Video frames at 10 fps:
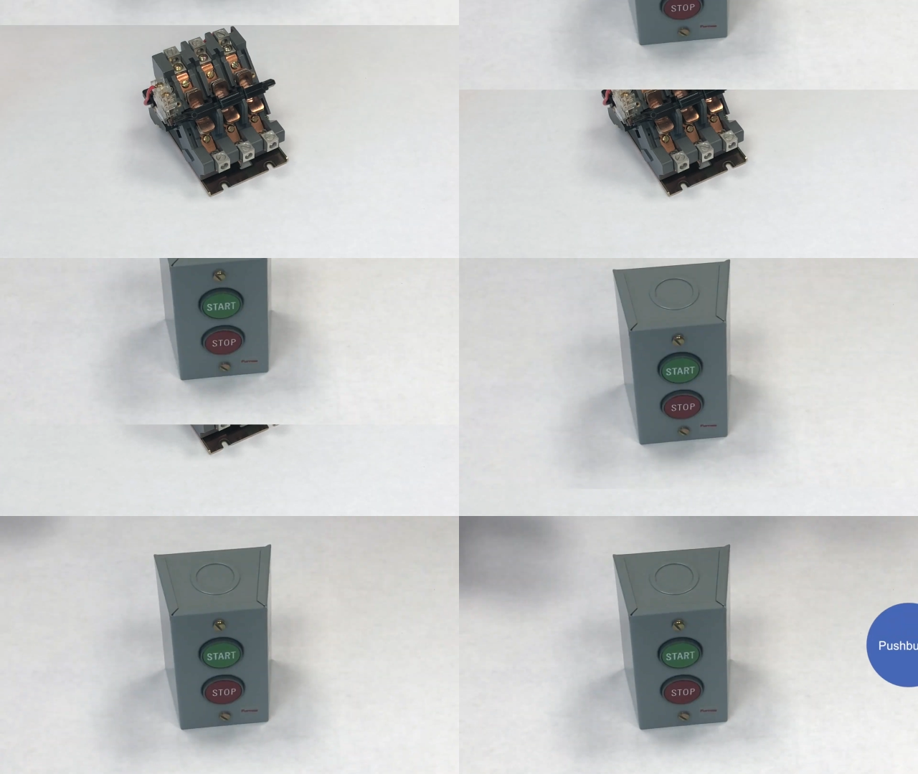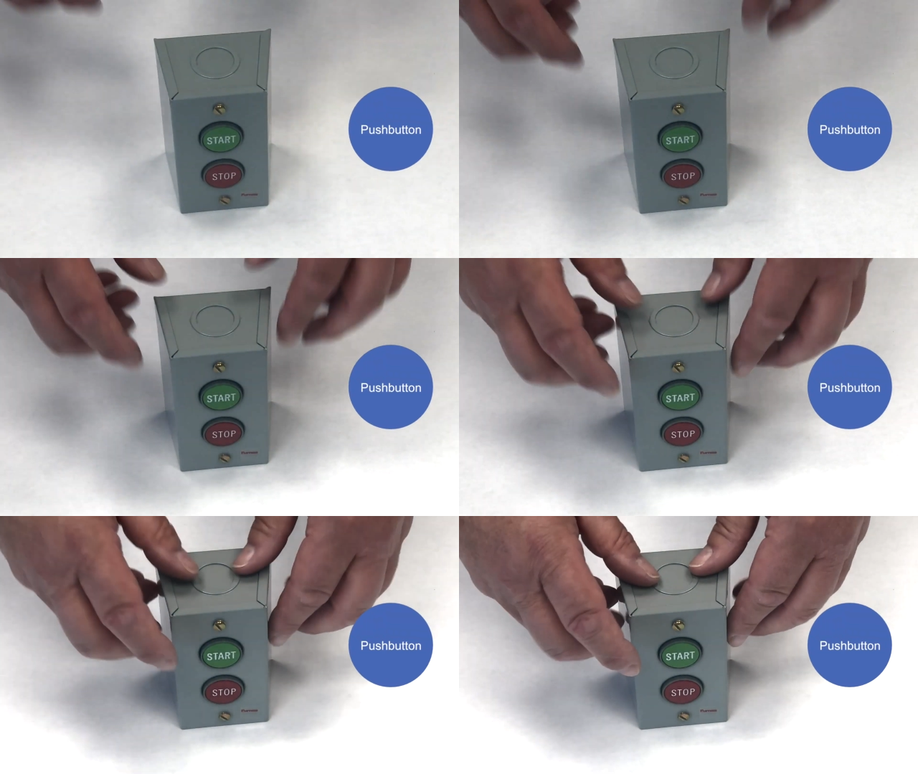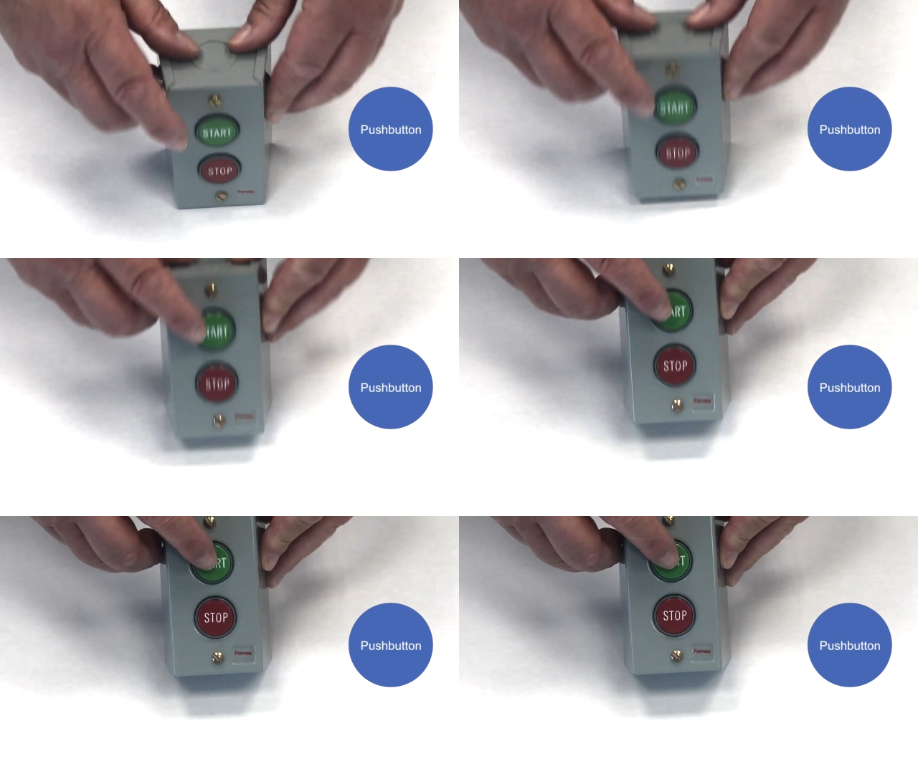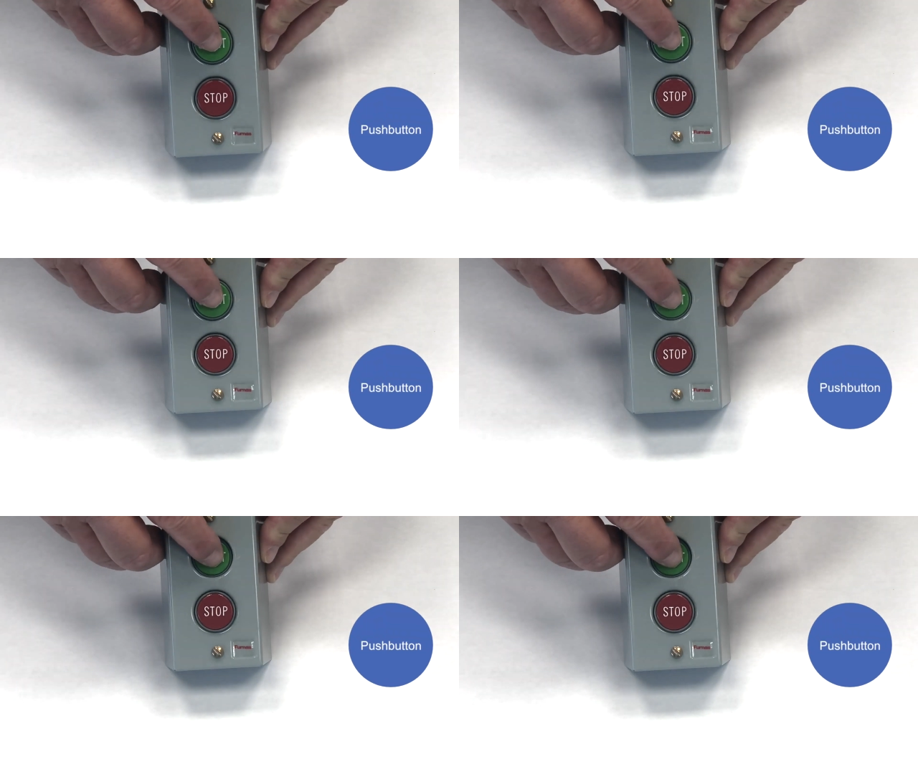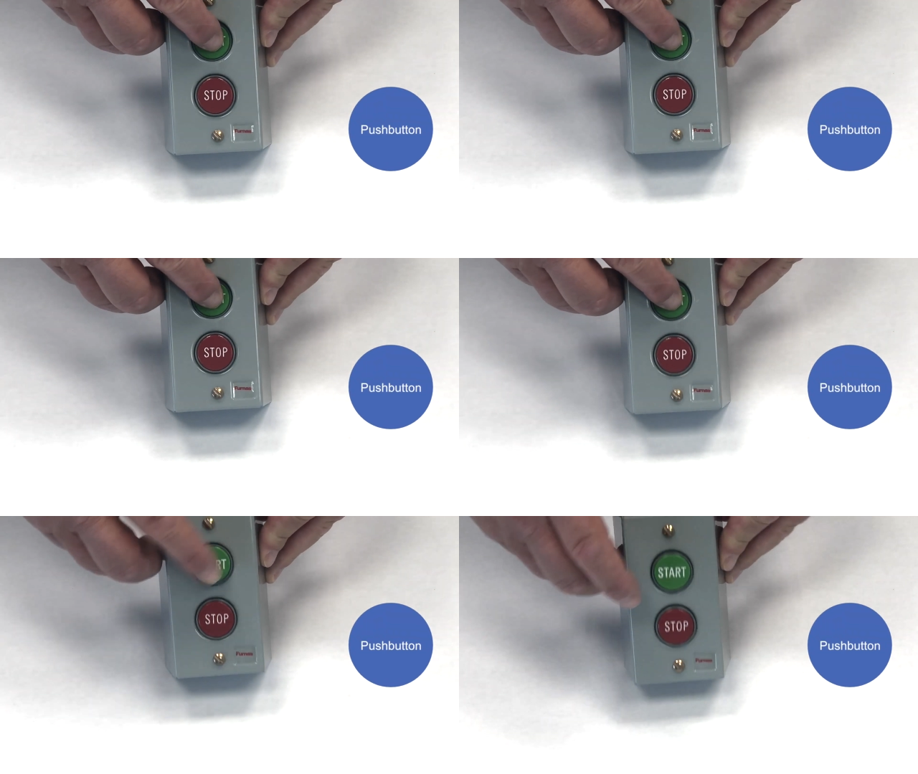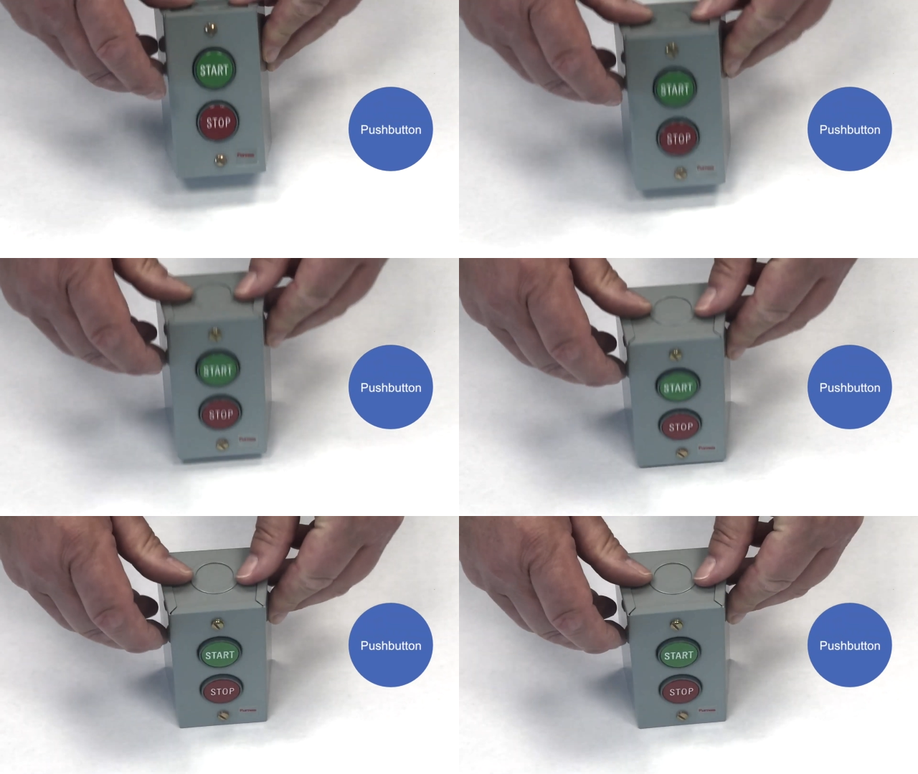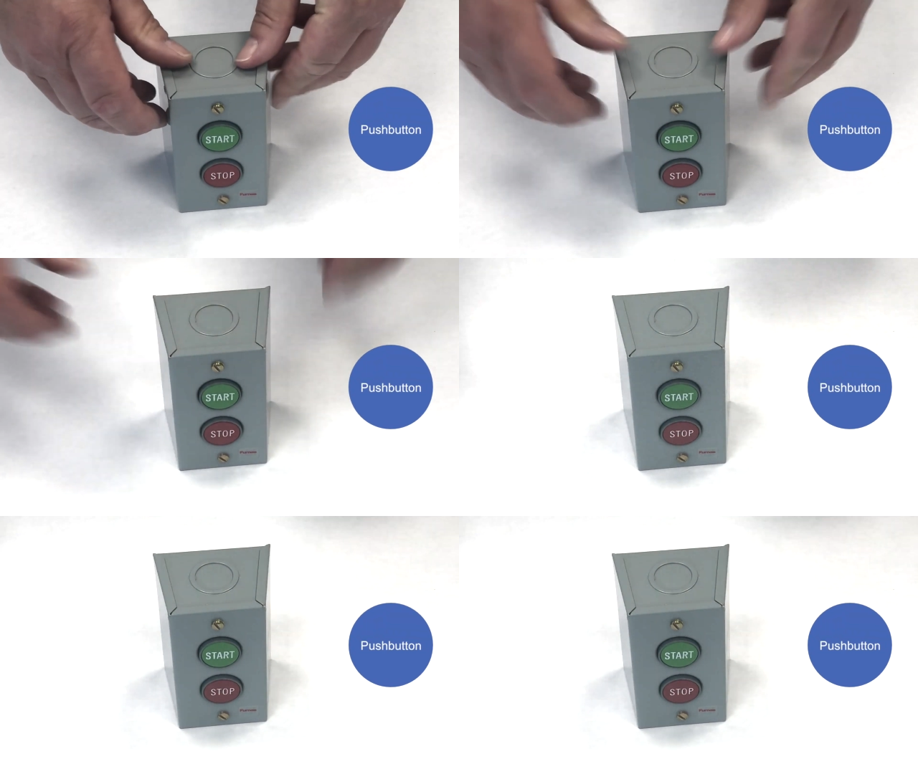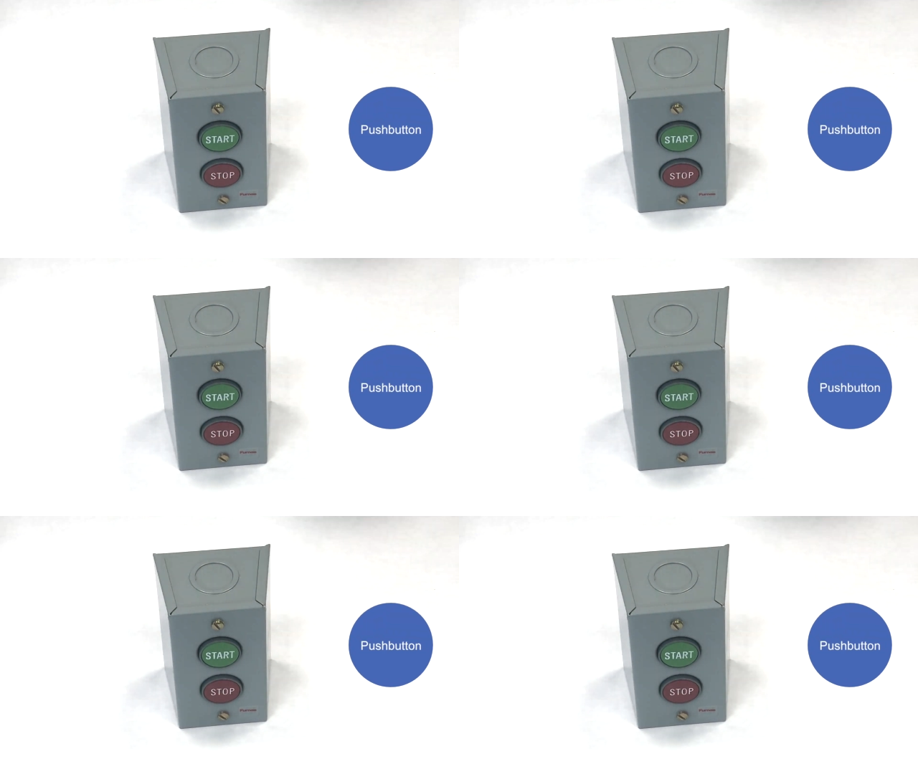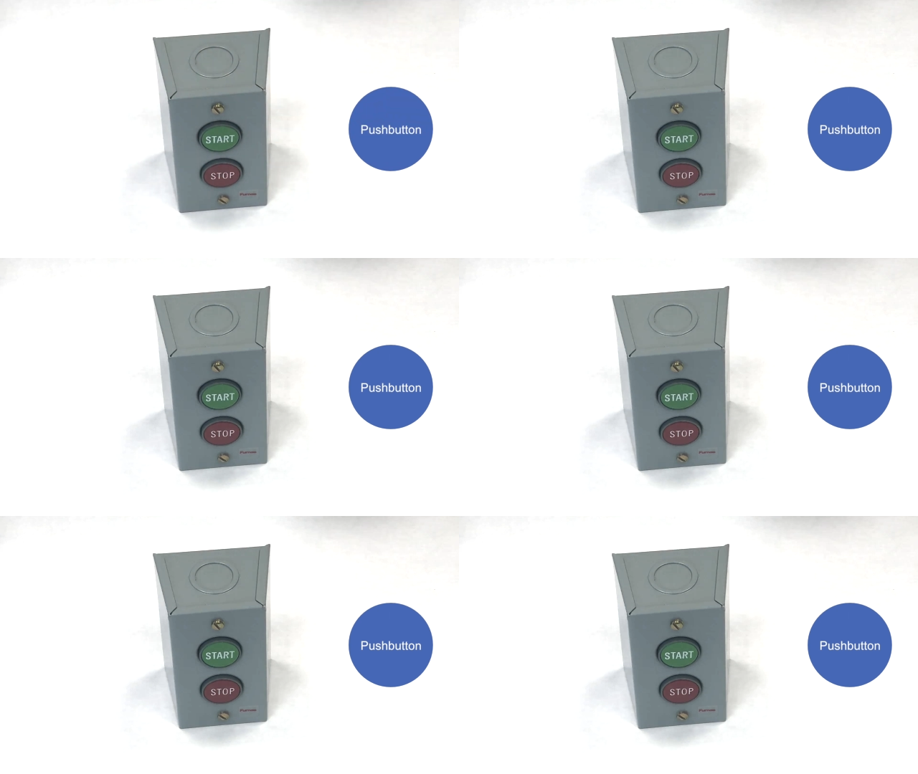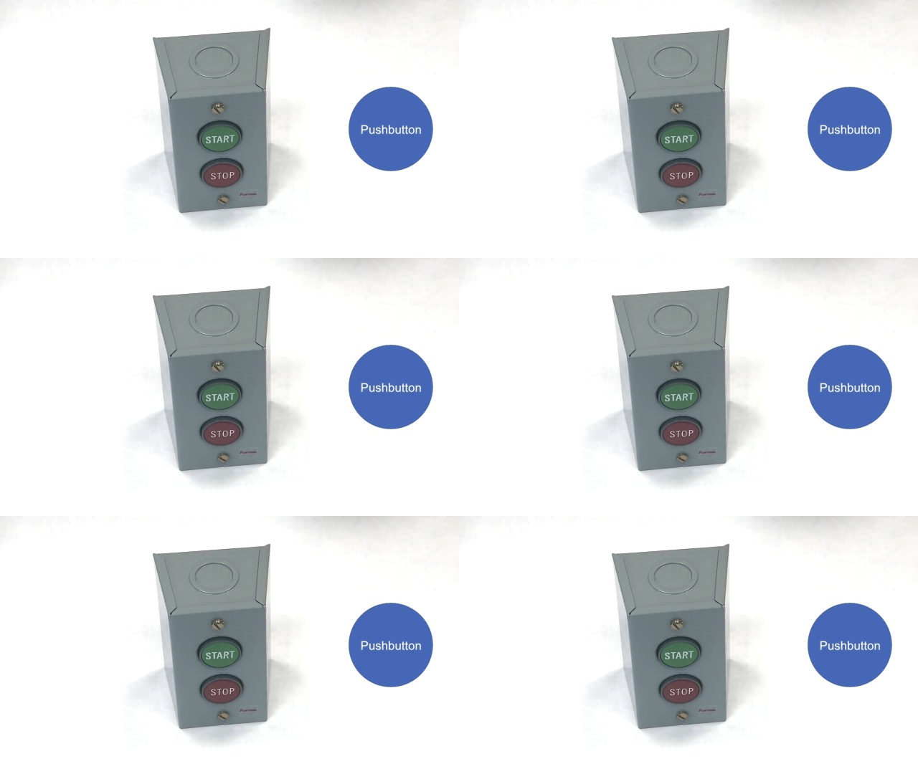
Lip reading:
No face is visible, so there are no lips to read.